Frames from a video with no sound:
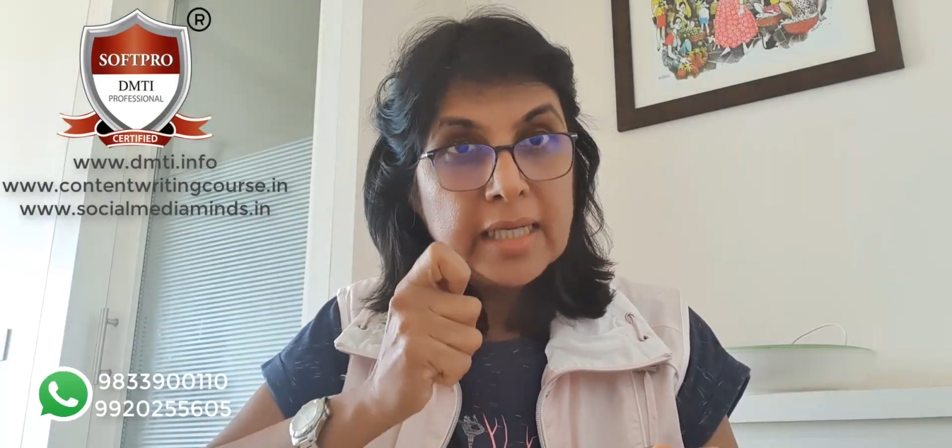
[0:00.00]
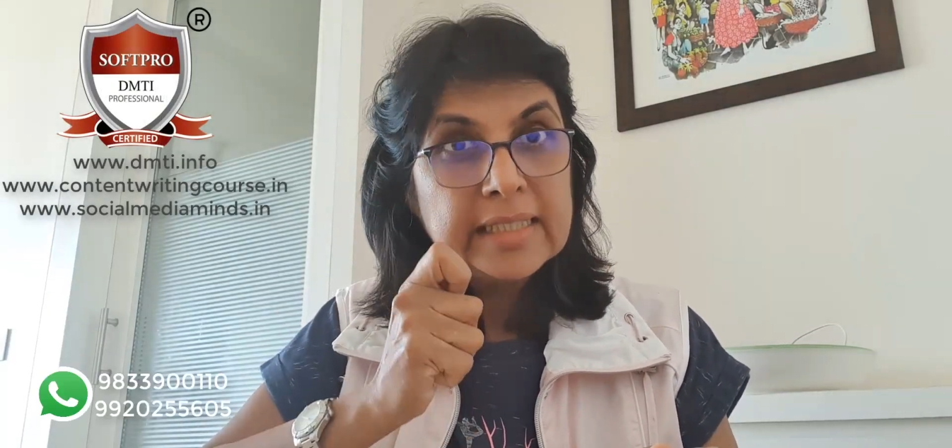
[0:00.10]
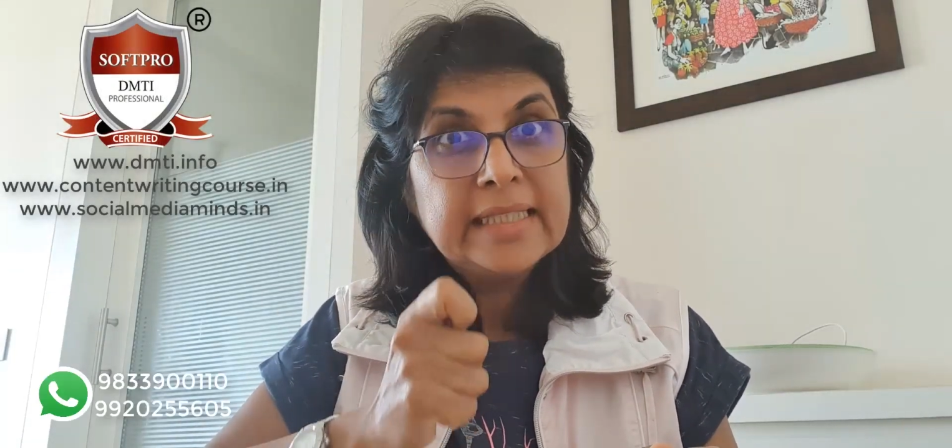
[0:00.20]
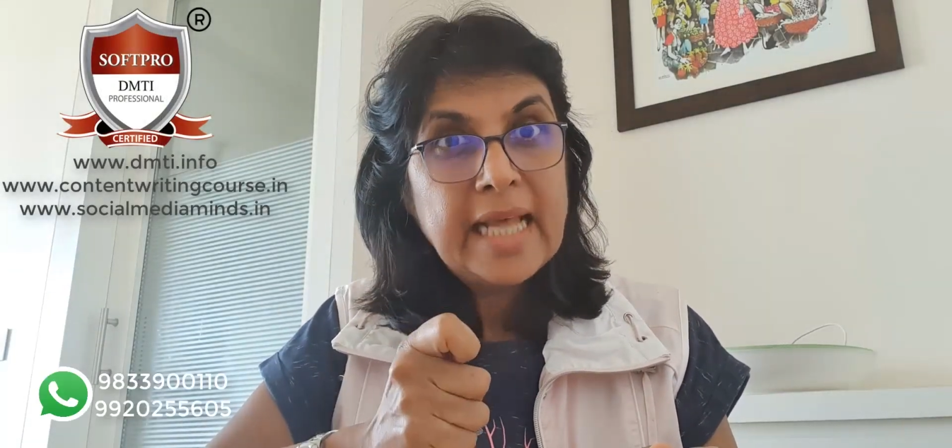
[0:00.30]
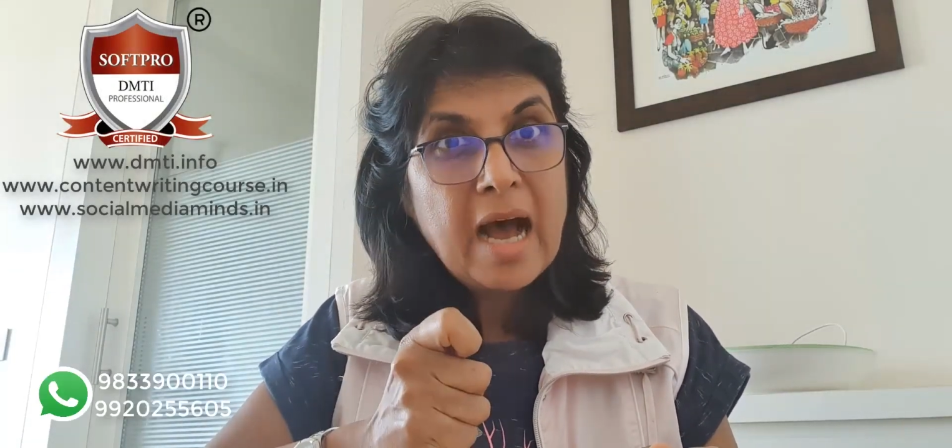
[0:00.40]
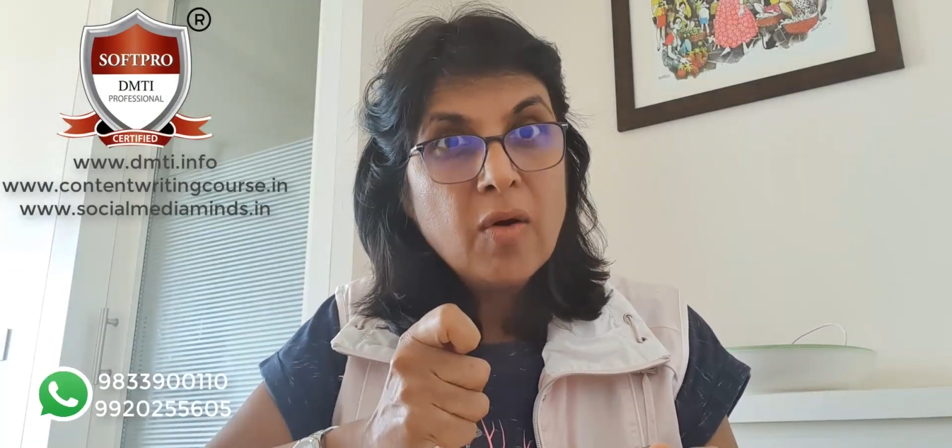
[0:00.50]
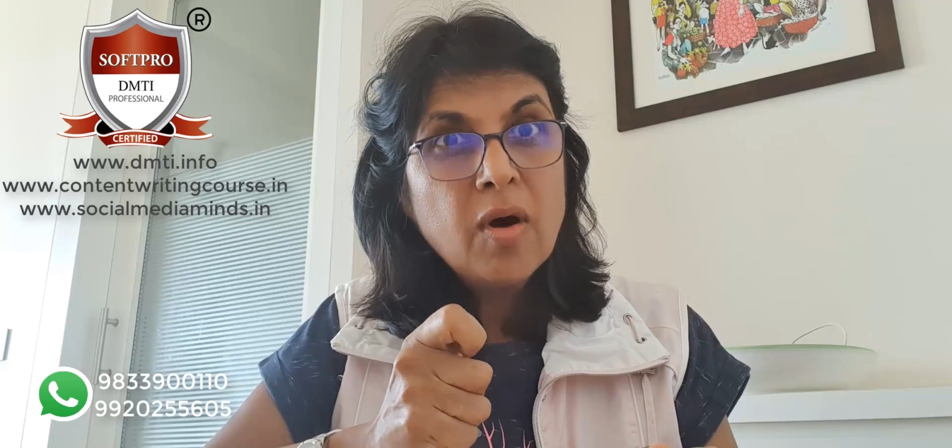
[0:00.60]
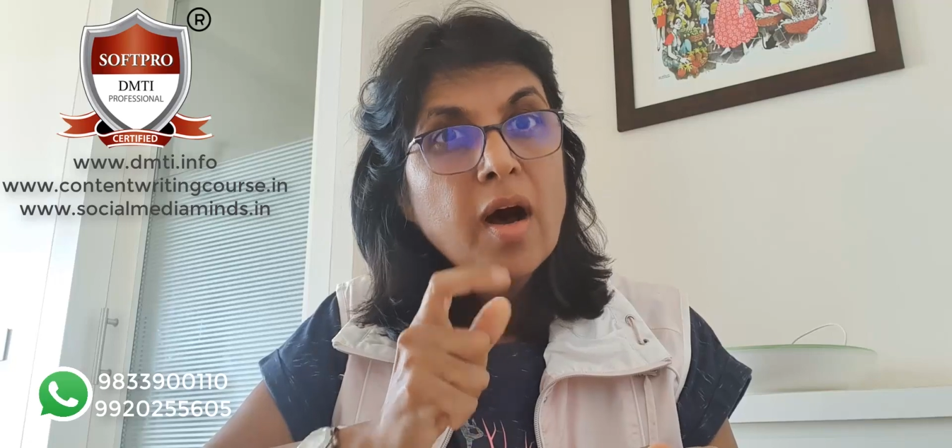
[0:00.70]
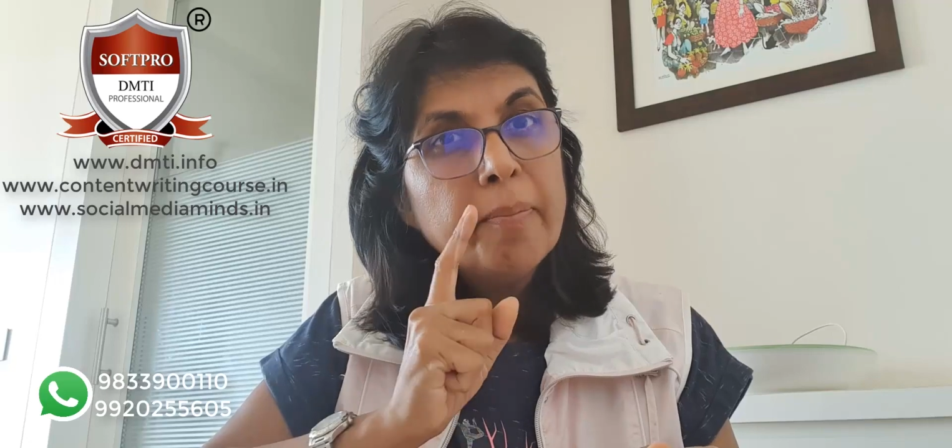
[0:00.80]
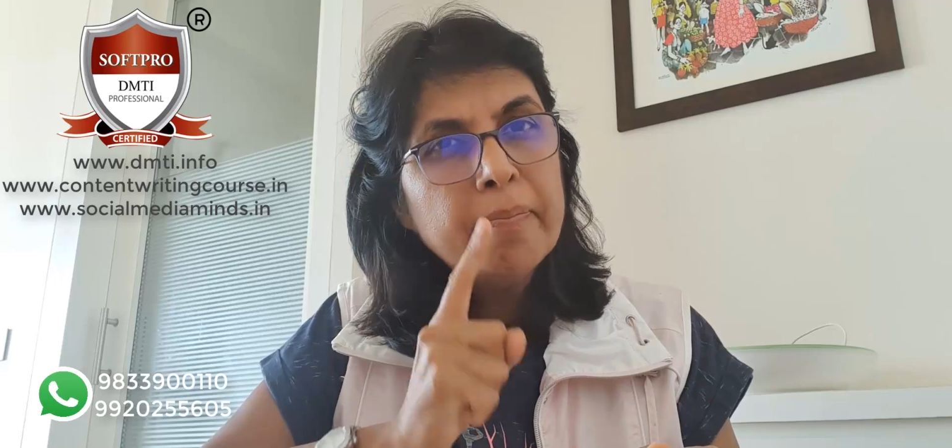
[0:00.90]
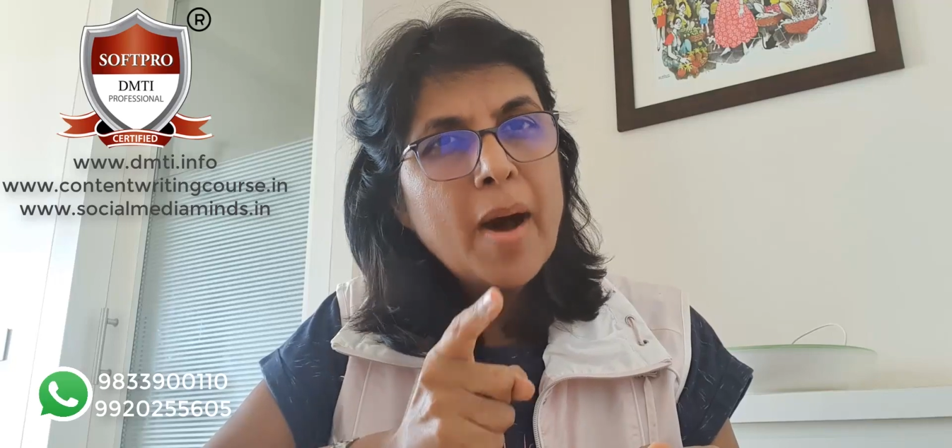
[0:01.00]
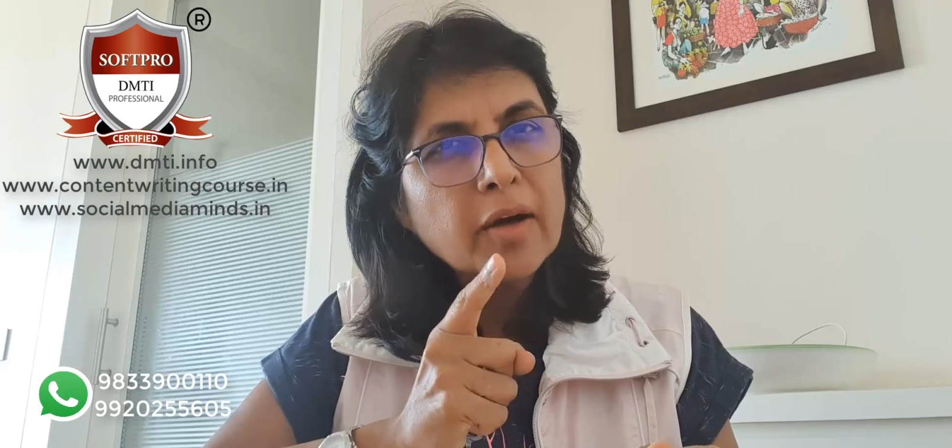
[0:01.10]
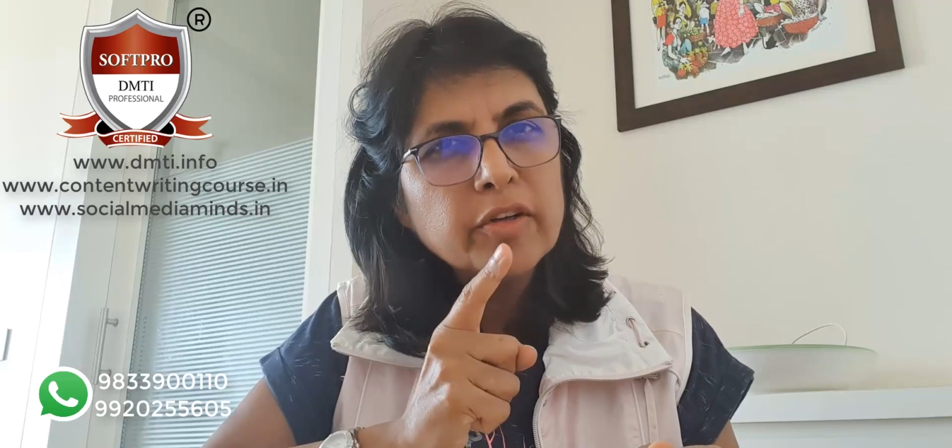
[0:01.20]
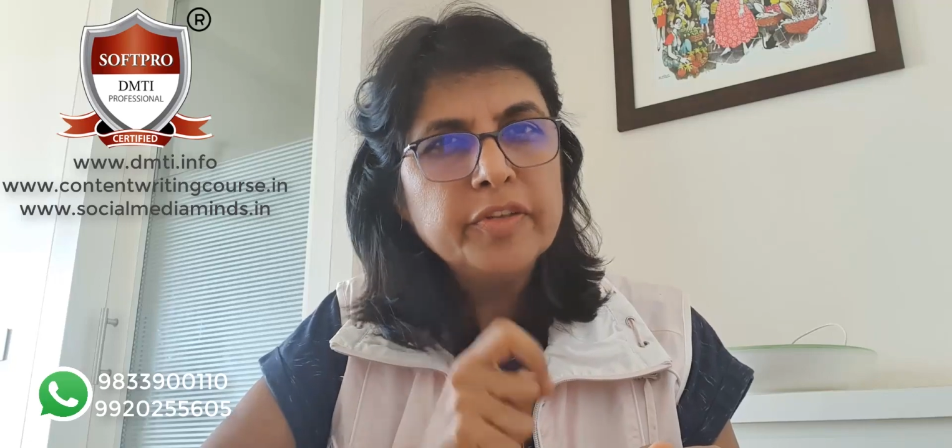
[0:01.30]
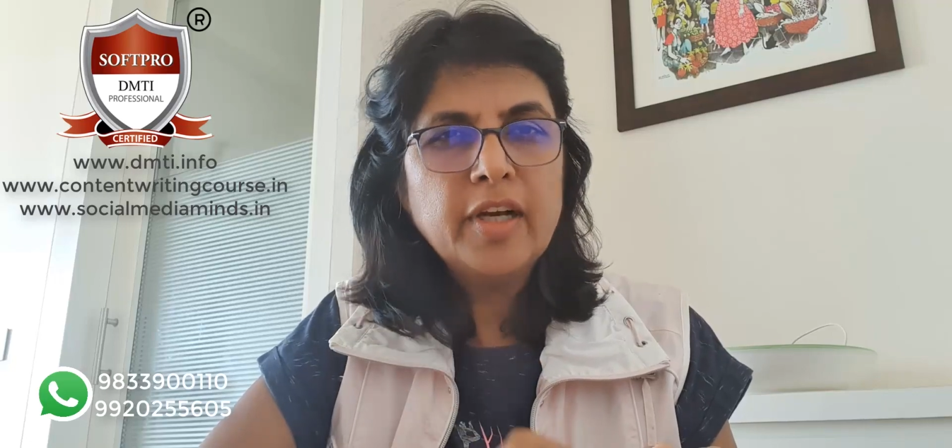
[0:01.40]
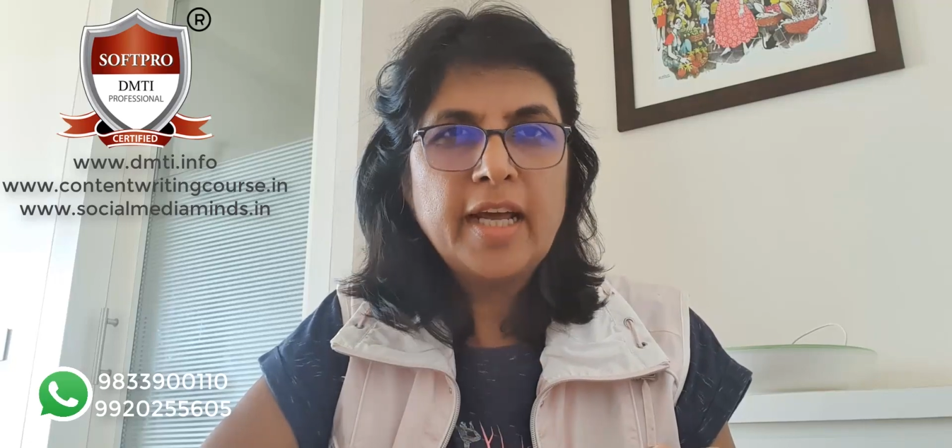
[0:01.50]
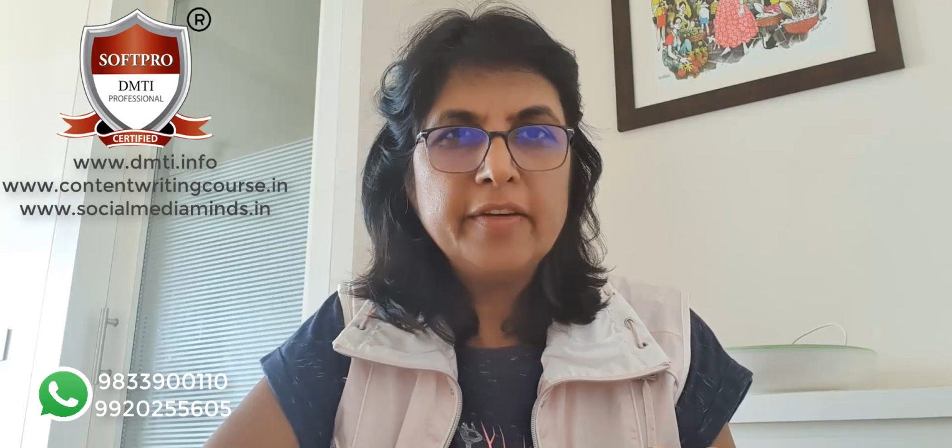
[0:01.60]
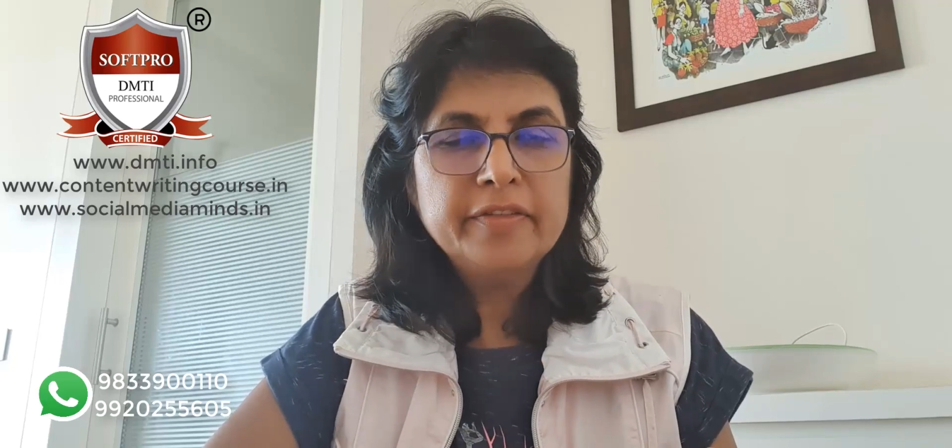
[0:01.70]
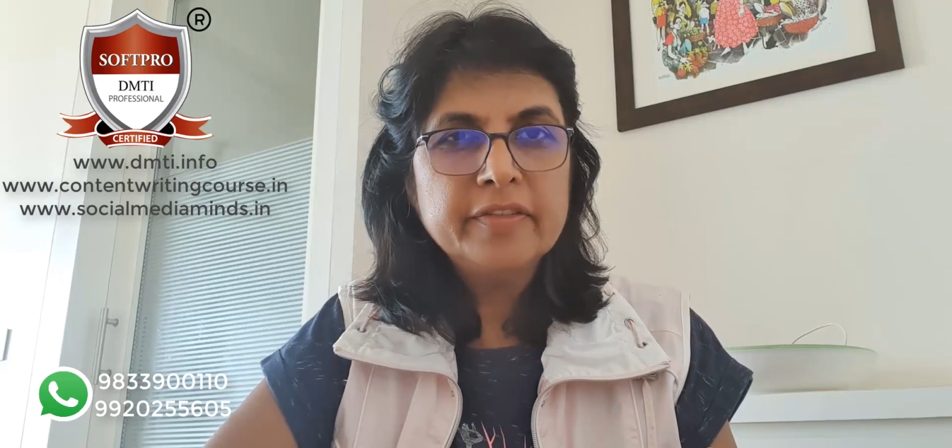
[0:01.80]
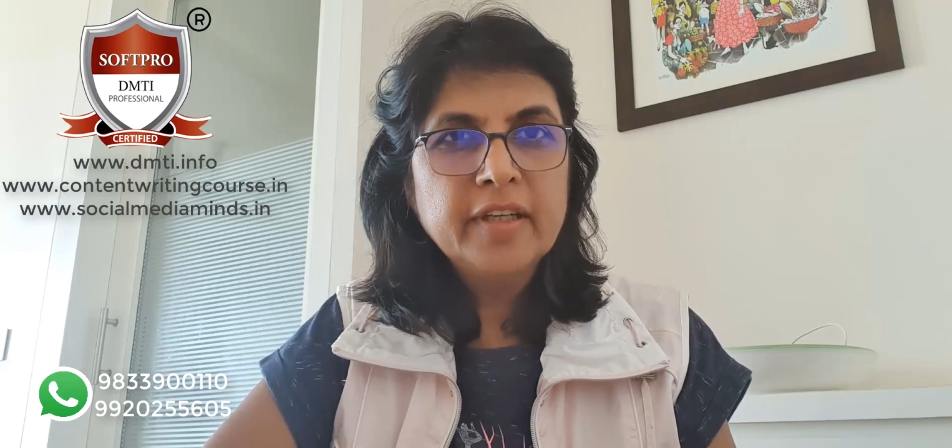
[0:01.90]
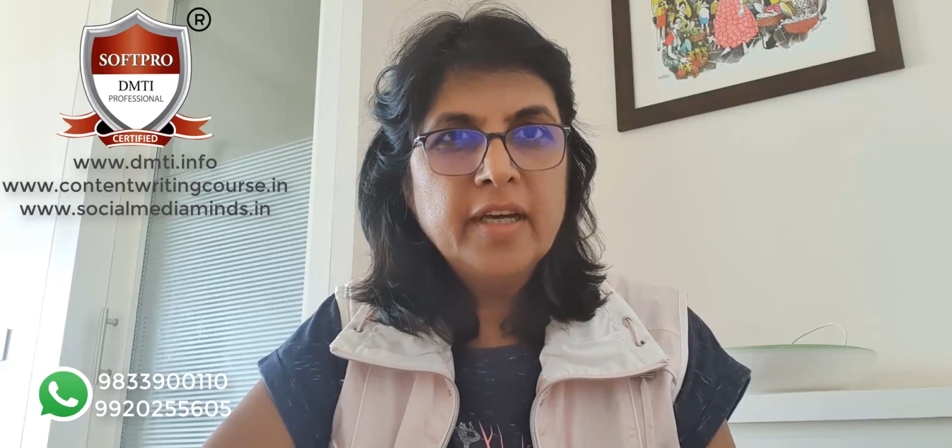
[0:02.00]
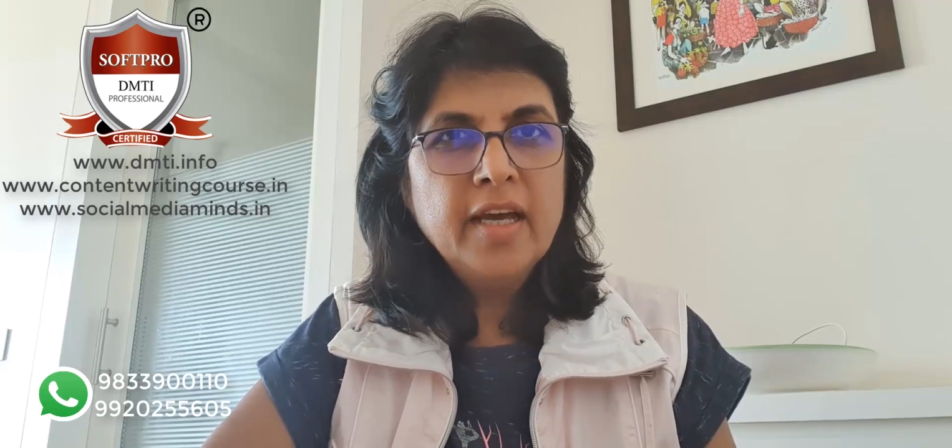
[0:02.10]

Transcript: is now a part of your life.